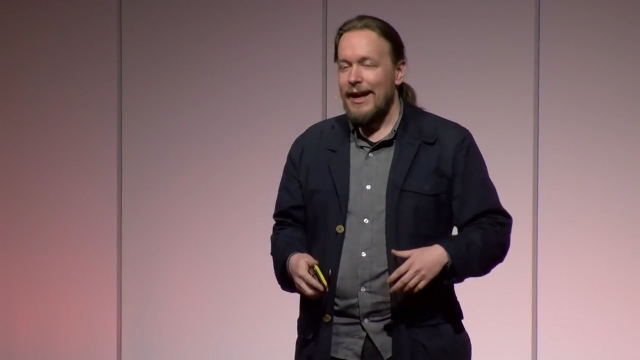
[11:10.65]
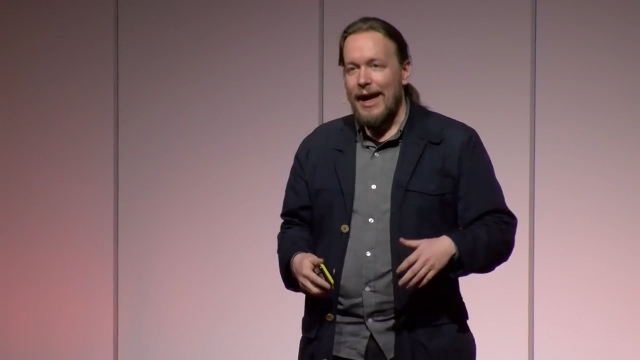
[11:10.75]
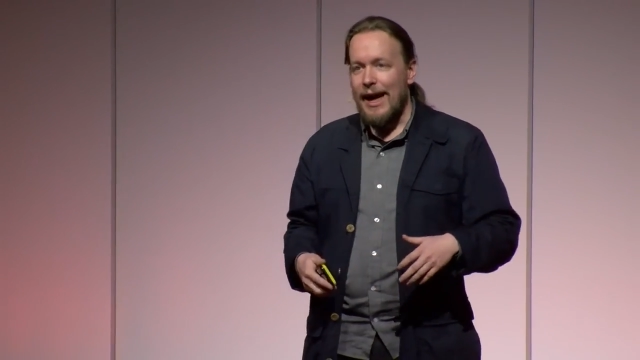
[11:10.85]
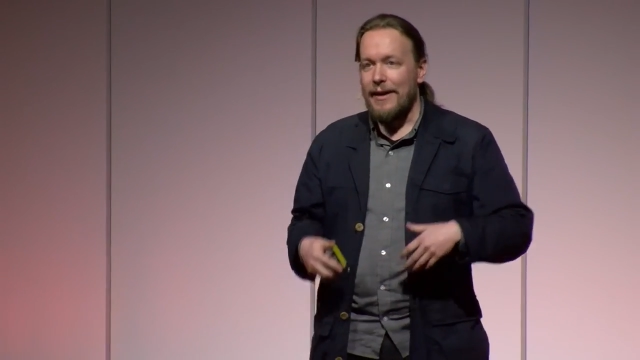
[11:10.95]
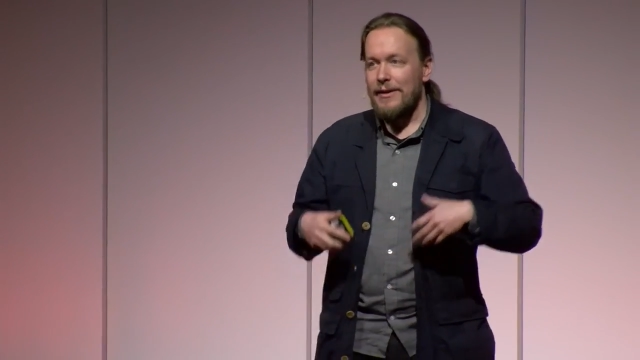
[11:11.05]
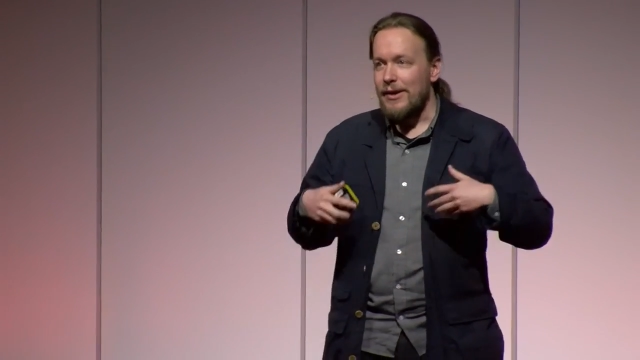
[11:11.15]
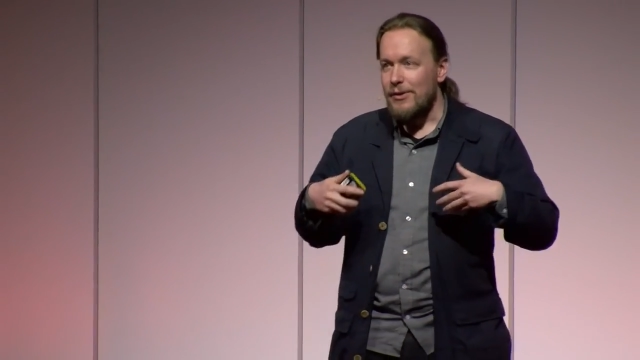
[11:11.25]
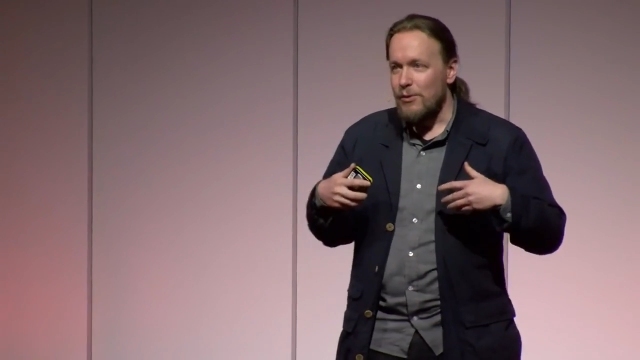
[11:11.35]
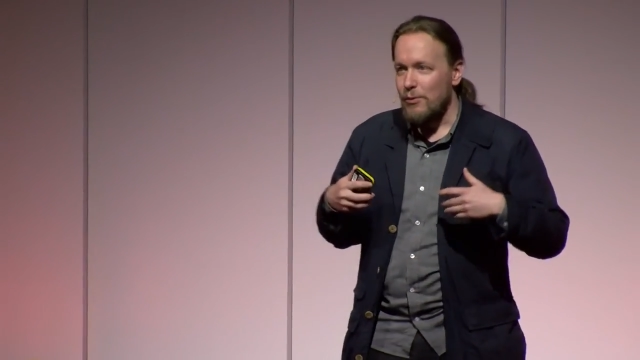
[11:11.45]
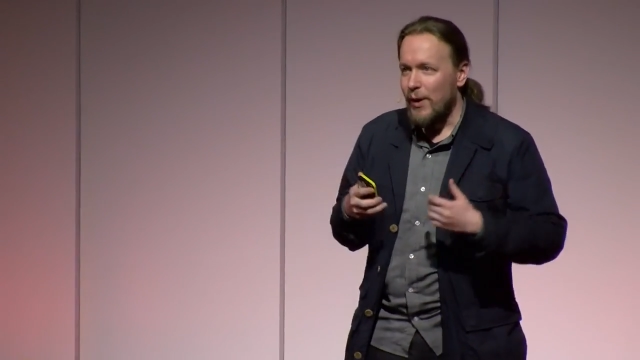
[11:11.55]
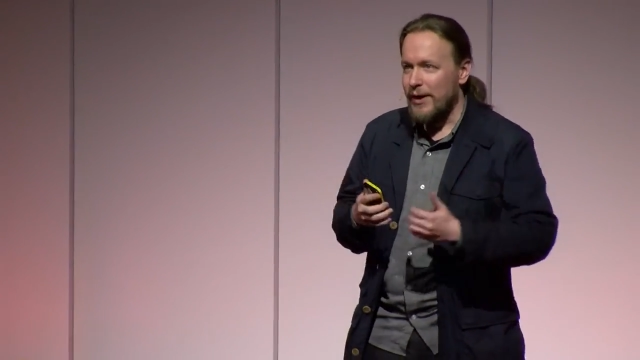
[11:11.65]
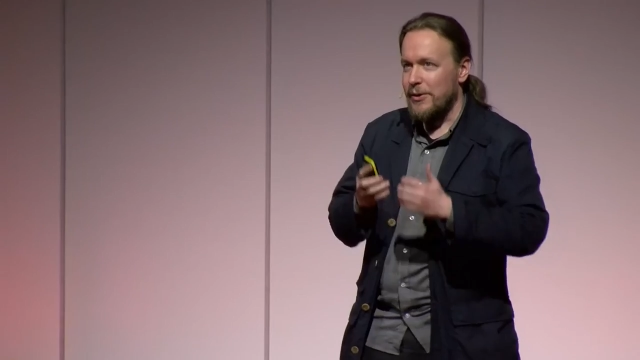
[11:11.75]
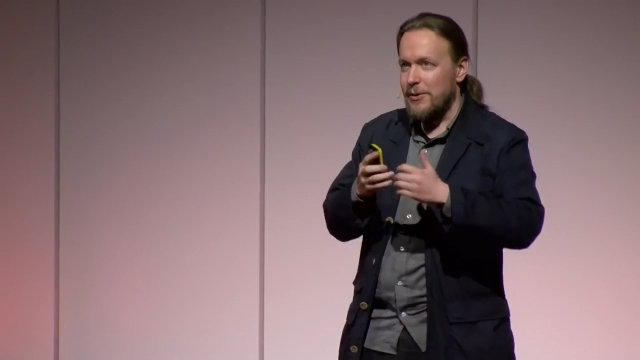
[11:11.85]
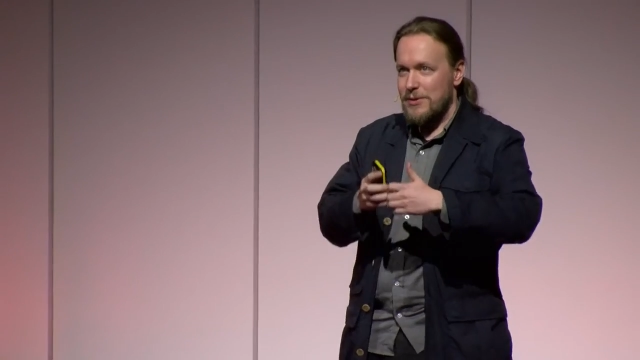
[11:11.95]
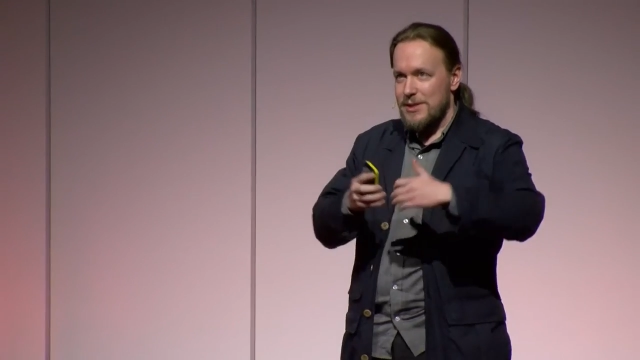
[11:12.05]
And when
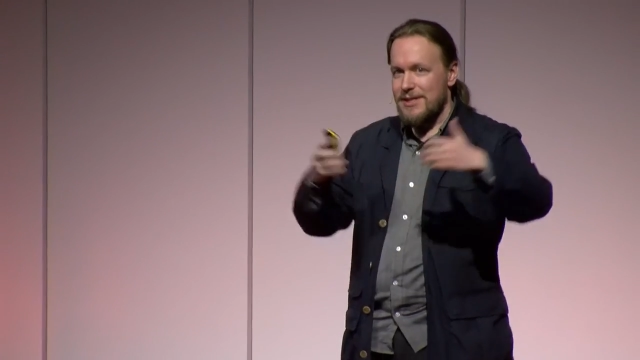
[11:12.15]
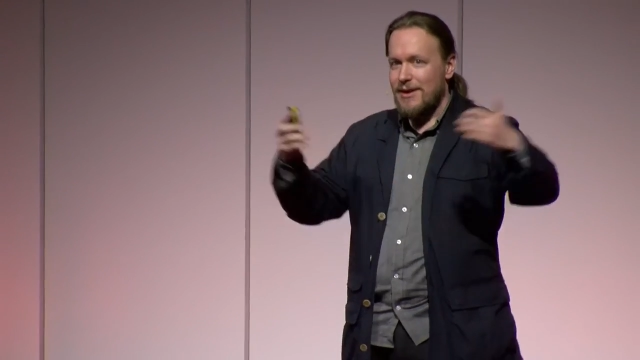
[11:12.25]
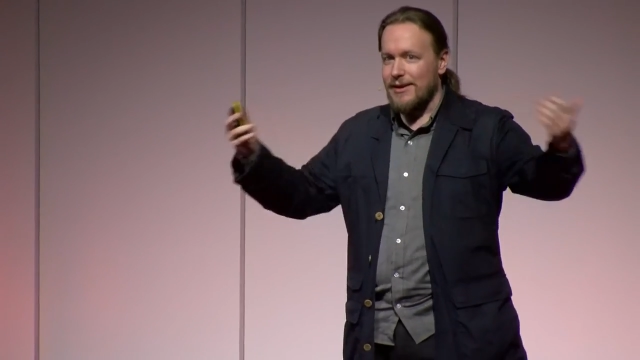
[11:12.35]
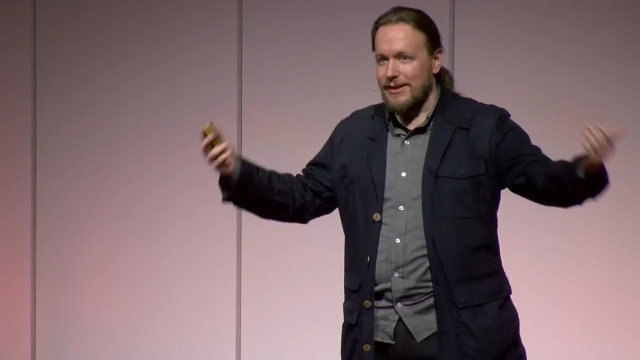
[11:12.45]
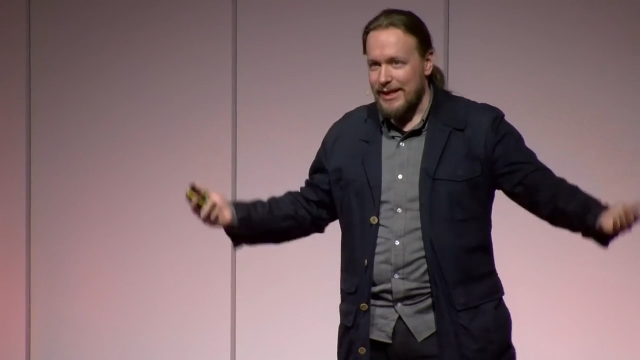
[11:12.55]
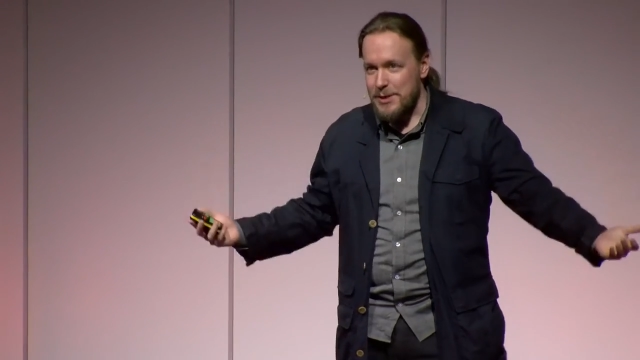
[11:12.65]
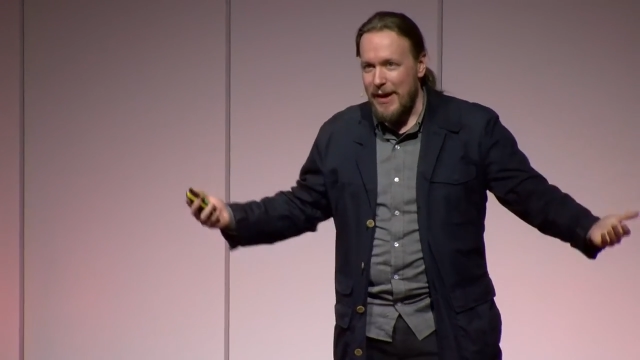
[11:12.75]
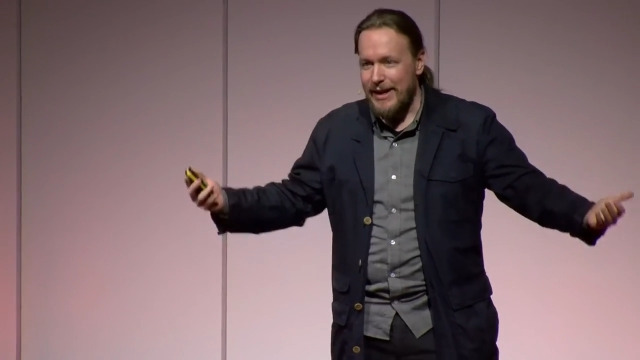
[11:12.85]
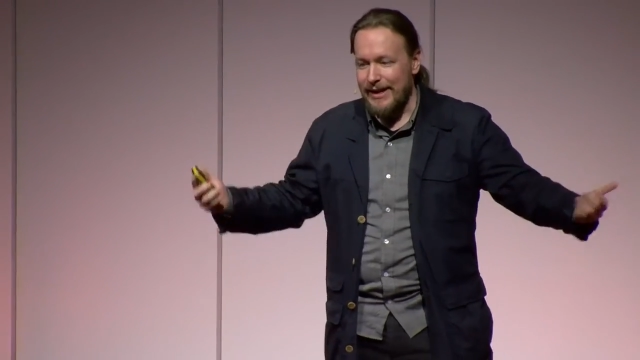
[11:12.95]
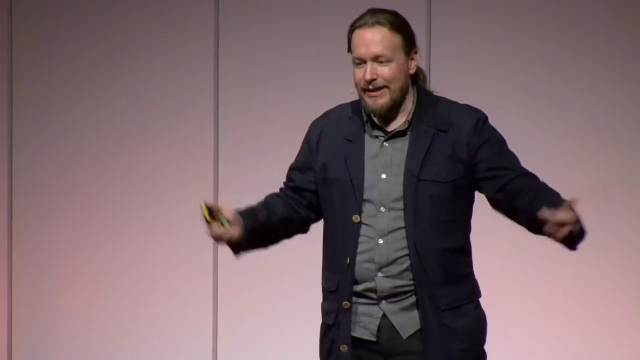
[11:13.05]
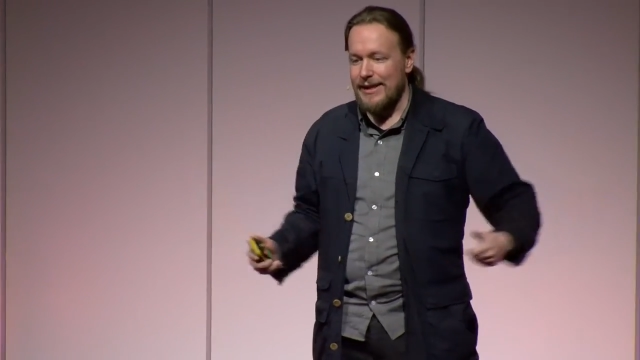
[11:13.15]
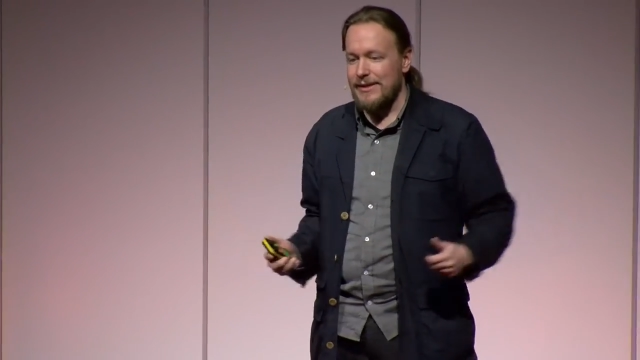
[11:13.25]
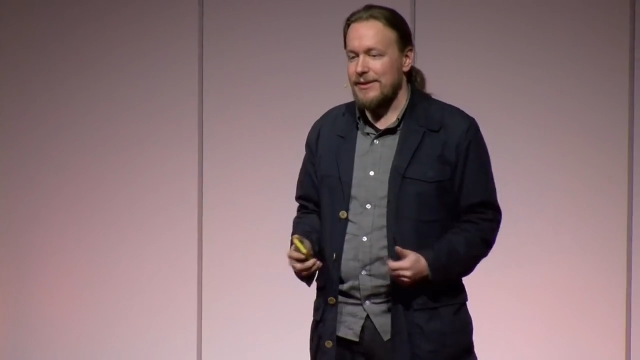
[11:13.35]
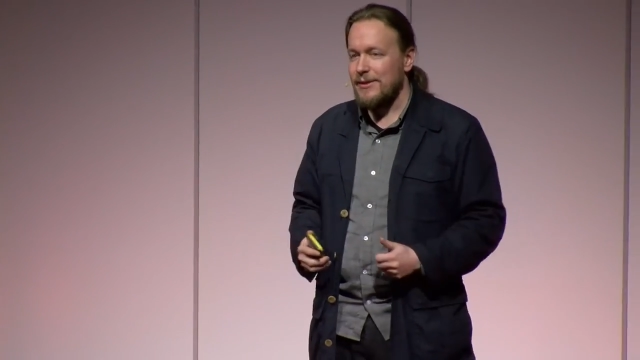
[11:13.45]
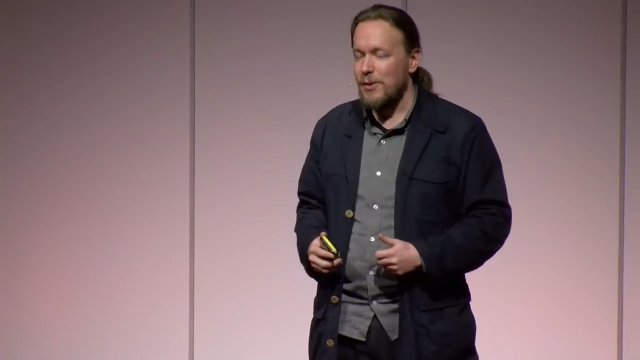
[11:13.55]
you start expanding
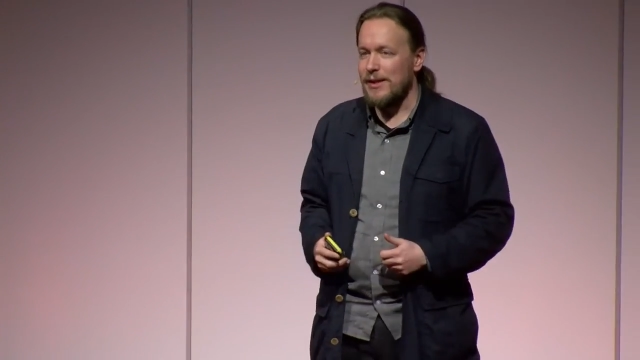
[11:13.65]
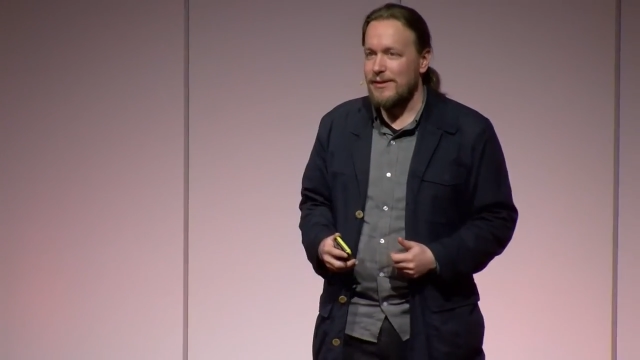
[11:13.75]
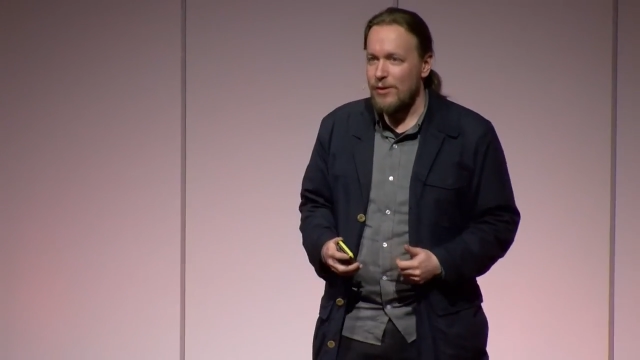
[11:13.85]
that with